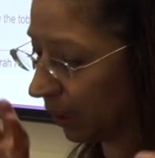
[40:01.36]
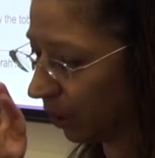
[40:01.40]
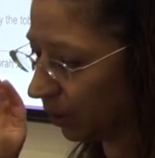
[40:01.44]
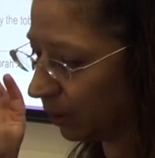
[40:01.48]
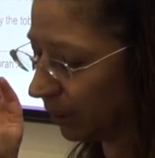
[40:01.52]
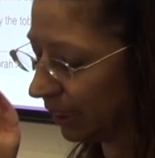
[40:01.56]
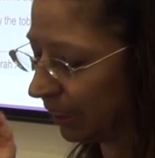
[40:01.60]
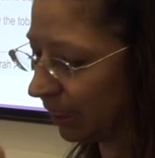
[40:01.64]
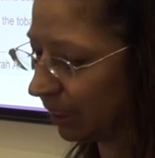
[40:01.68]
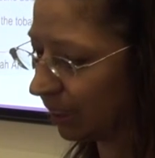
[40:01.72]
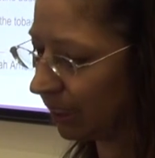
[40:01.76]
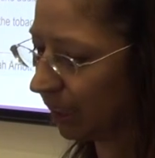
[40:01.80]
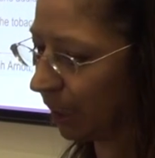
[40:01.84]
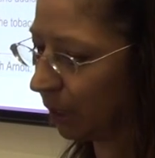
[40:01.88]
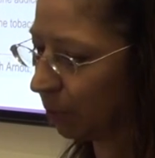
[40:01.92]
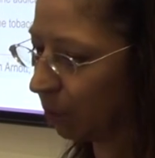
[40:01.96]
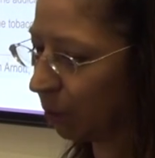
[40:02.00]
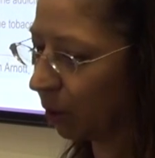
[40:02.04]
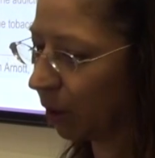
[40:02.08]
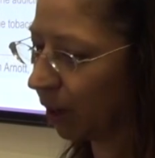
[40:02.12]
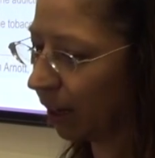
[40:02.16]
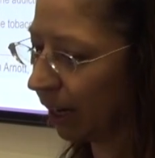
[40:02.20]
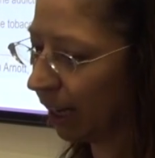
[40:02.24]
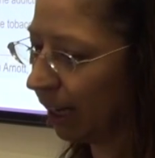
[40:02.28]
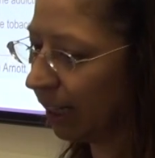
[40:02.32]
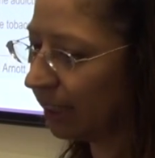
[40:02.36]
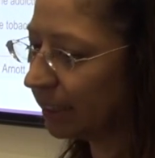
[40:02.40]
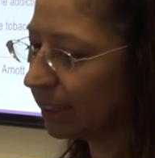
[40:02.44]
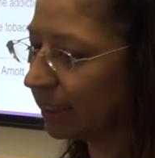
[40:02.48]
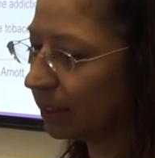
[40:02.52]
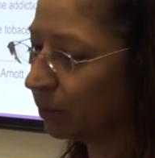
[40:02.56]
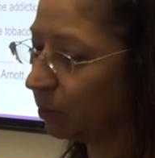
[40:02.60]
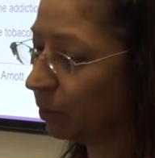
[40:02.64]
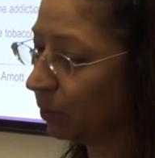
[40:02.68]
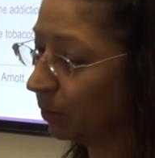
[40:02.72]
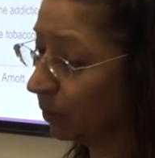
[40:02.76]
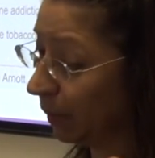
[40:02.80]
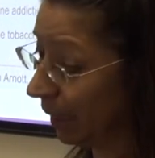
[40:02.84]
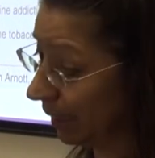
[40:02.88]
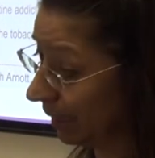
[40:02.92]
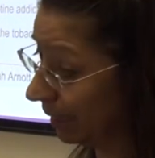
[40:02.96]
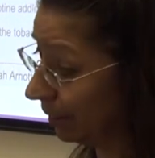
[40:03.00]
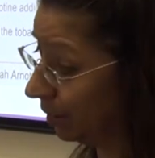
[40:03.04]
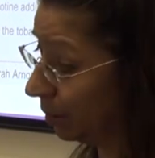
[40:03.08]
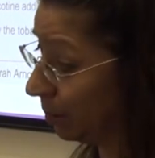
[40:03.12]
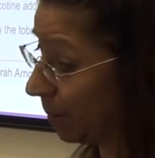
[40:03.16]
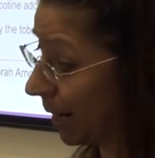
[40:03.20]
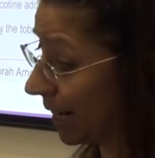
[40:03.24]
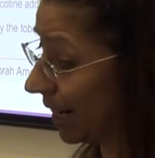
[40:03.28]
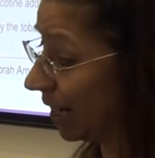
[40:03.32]
you know, nicotine products that the
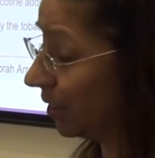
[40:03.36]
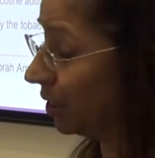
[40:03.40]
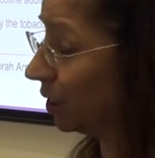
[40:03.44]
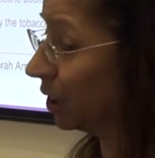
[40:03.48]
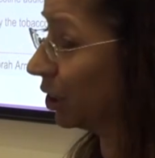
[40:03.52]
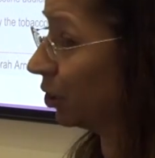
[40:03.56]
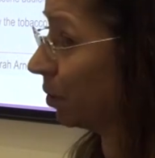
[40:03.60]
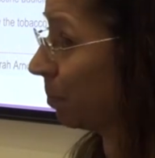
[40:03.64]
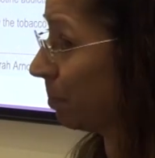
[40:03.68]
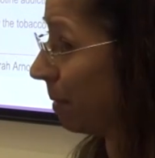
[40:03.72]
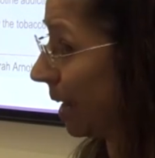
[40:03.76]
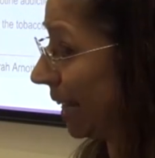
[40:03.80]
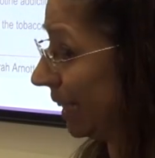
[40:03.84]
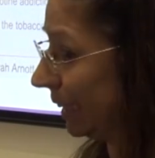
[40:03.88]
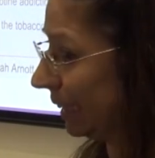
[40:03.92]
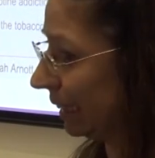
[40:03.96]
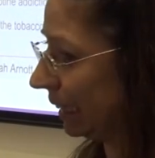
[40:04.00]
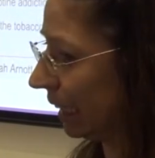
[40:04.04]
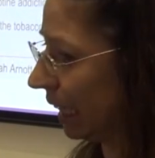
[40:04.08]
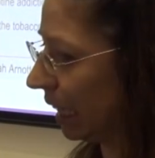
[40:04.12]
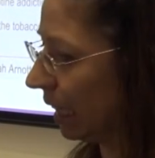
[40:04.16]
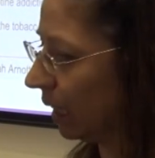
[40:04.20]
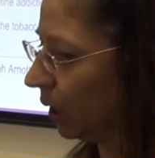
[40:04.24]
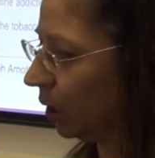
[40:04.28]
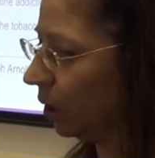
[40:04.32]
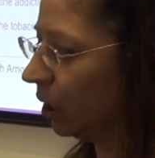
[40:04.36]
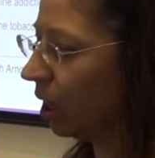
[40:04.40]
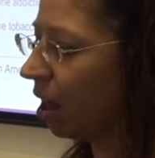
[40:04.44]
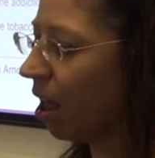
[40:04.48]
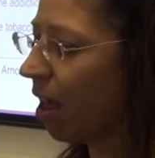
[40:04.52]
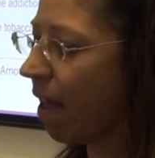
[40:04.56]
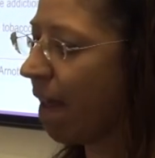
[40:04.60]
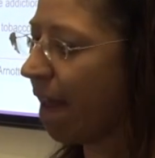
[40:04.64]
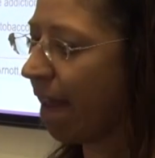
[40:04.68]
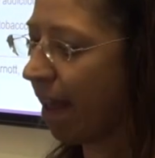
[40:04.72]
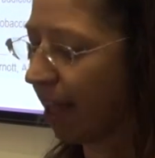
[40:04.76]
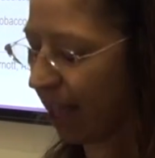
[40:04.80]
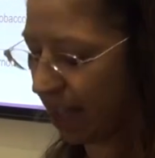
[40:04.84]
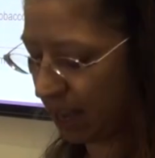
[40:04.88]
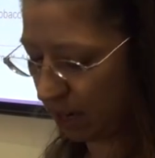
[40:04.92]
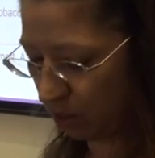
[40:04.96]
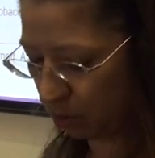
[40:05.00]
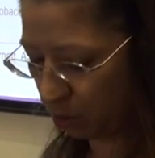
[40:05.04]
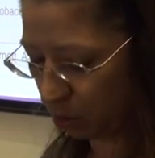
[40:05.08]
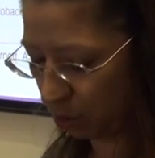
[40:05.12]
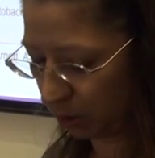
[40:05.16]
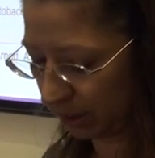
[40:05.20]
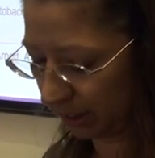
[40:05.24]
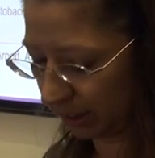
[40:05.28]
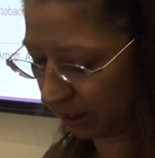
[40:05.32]
tobacco industry may sell, and
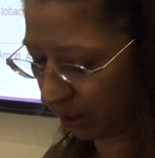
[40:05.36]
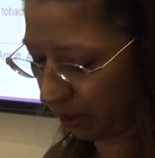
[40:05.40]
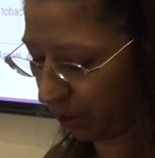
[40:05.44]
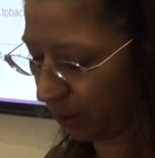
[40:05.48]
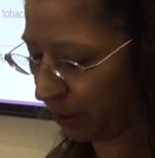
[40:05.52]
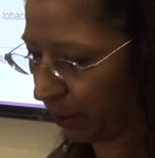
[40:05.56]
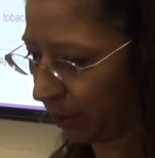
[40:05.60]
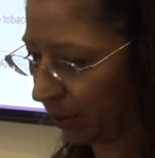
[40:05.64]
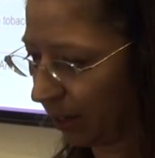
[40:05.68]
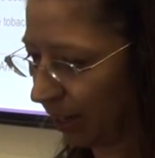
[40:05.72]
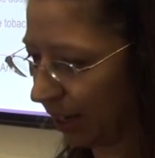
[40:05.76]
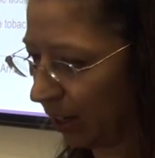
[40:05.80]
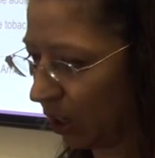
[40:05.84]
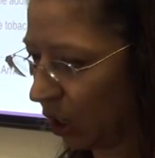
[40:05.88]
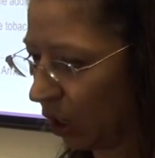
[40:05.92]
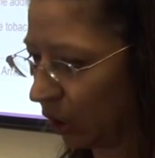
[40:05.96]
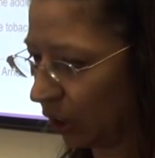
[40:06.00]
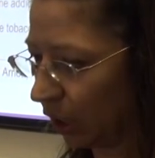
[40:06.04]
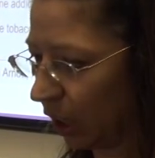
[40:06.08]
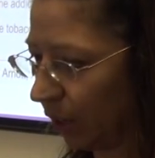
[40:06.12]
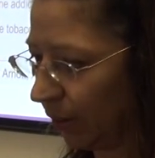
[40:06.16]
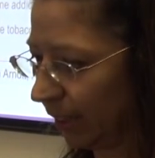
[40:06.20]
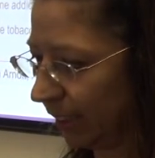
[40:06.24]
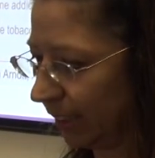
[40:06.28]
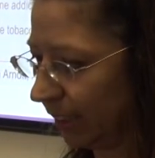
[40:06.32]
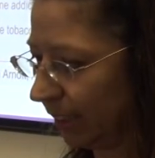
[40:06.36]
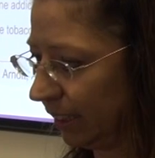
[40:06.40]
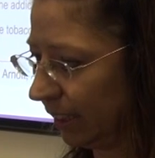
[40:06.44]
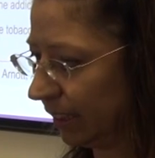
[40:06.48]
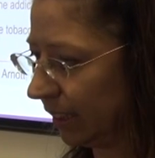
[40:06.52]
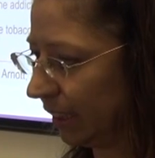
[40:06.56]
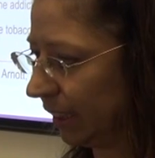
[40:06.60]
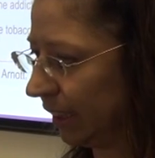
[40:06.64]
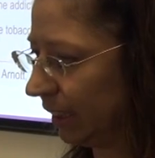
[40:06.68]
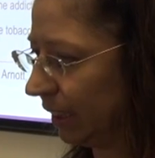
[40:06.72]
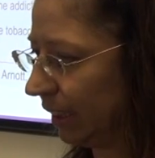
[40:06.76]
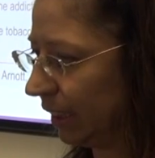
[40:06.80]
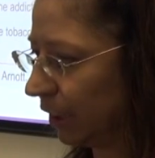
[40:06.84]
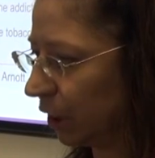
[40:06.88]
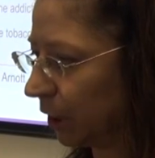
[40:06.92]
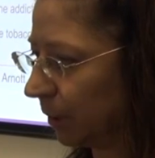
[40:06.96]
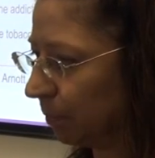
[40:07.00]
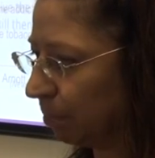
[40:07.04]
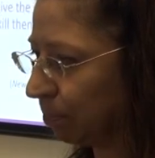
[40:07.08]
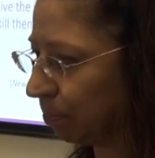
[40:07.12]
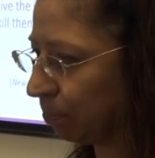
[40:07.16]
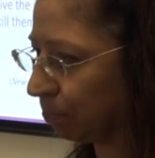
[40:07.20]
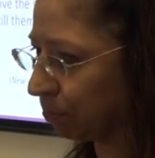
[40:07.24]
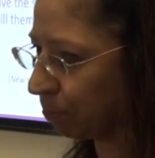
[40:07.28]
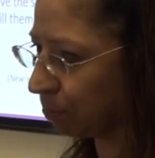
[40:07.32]
also ongoing nicotine
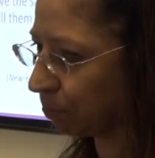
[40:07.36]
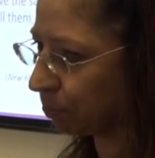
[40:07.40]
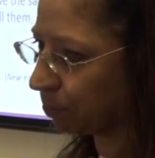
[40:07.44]
addiction.